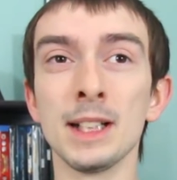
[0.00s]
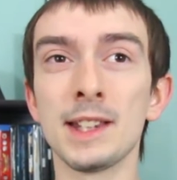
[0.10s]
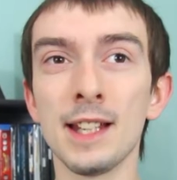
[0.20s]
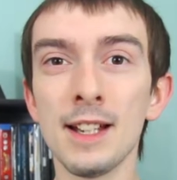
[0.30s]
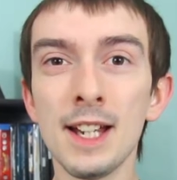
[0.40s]

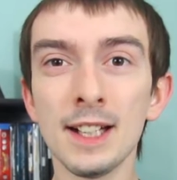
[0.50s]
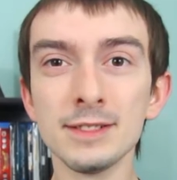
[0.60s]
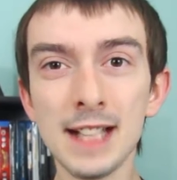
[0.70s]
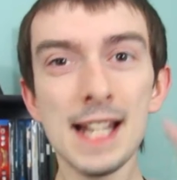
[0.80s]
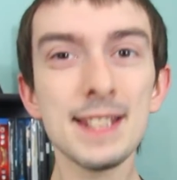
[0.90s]
Like, the
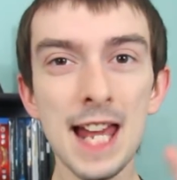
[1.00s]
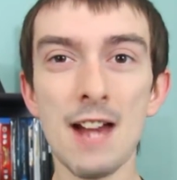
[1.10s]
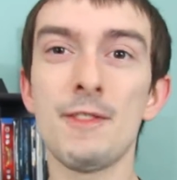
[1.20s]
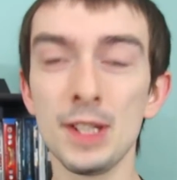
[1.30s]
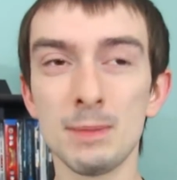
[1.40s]
last
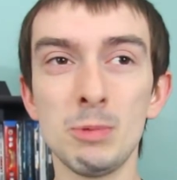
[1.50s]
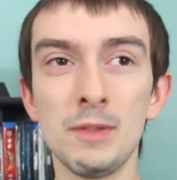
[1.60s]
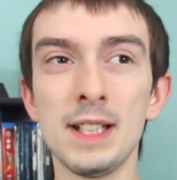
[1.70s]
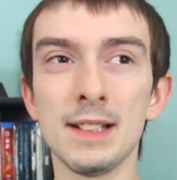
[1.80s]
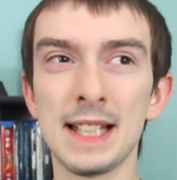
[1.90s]
half of this
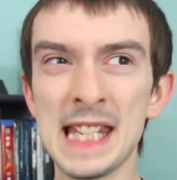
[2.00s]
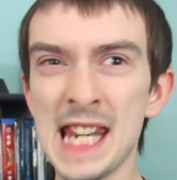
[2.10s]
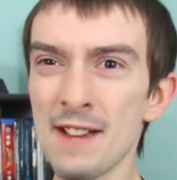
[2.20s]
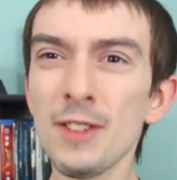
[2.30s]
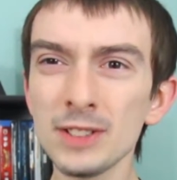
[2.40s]
movie like
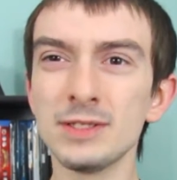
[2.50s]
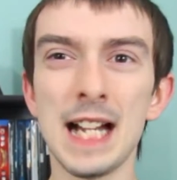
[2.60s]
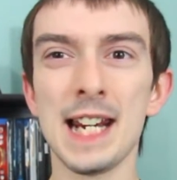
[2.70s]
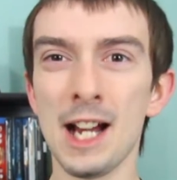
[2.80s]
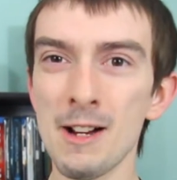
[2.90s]
never
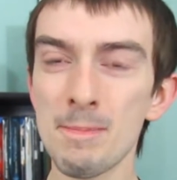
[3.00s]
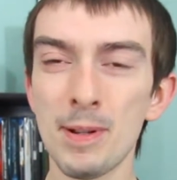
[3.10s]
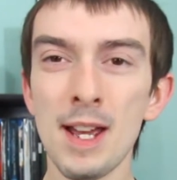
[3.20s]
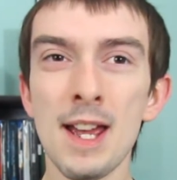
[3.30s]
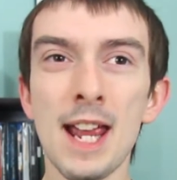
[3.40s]
let up
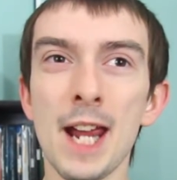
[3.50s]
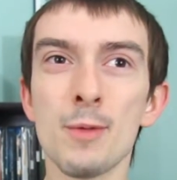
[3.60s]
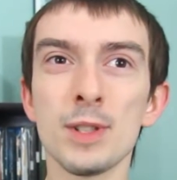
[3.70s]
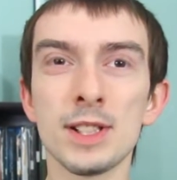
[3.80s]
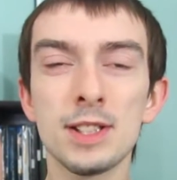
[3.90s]

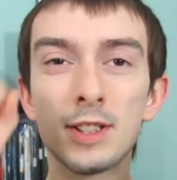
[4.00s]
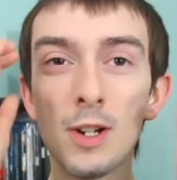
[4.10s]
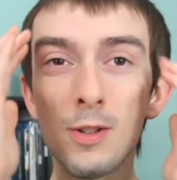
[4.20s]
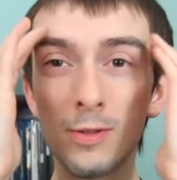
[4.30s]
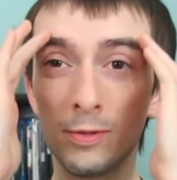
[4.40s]
and was
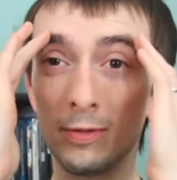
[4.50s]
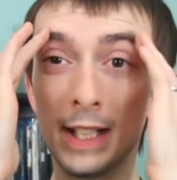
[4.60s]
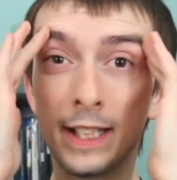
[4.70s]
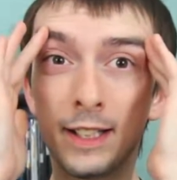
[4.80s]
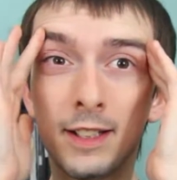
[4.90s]
so
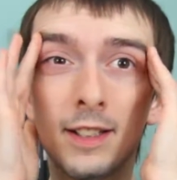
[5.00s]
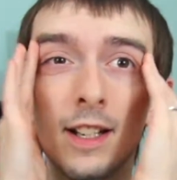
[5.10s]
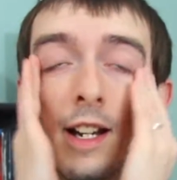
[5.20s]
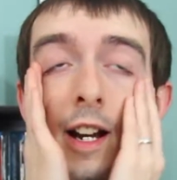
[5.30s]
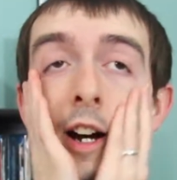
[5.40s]
like,
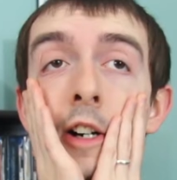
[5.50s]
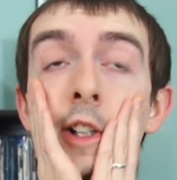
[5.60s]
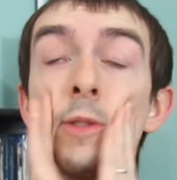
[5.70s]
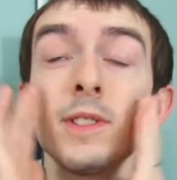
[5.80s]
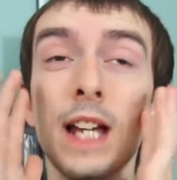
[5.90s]
oh,
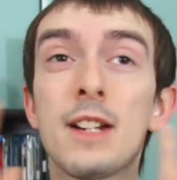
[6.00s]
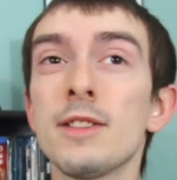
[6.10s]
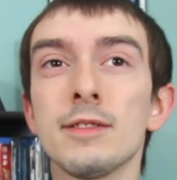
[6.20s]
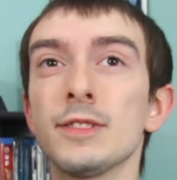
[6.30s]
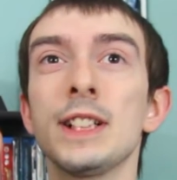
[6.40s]
it was, I
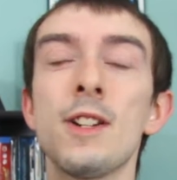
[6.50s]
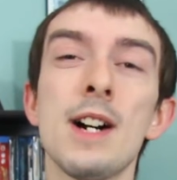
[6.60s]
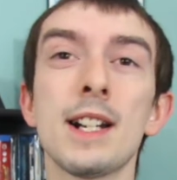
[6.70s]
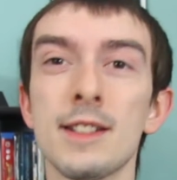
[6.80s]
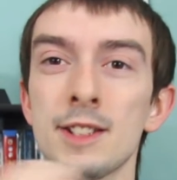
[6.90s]
don't really know
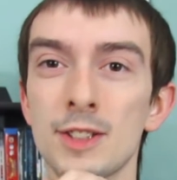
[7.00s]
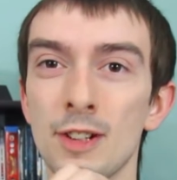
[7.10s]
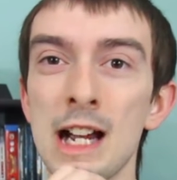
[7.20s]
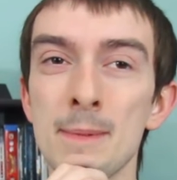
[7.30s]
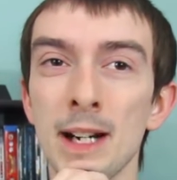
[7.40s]
how to
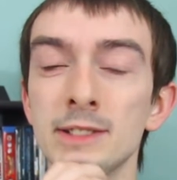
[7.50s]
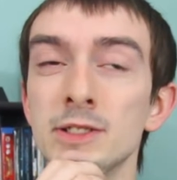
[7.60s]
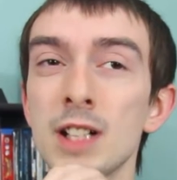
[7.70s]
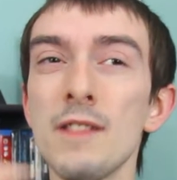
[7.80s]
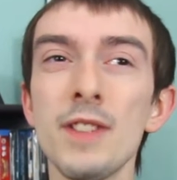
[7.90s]
describe it. I
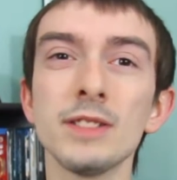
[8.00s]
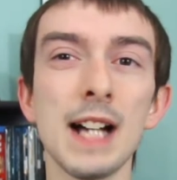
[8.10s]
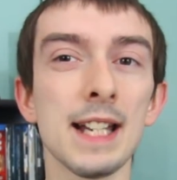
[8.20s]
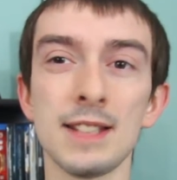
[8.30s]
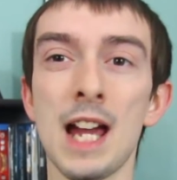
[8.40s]
love the
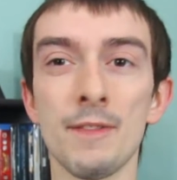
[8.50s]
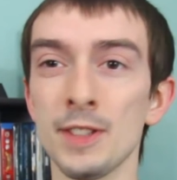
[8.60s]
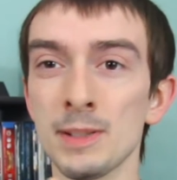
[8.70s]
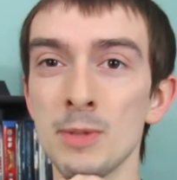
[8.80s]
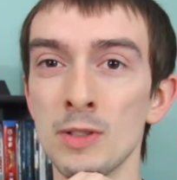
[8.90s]
last half
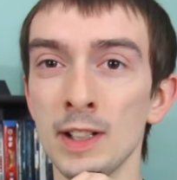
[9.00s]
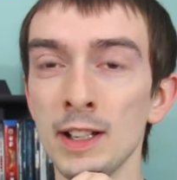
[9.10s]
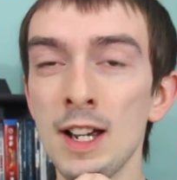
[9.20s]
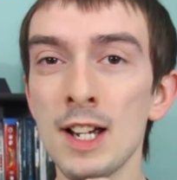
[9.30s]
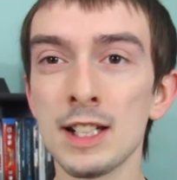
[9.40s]
of this movie.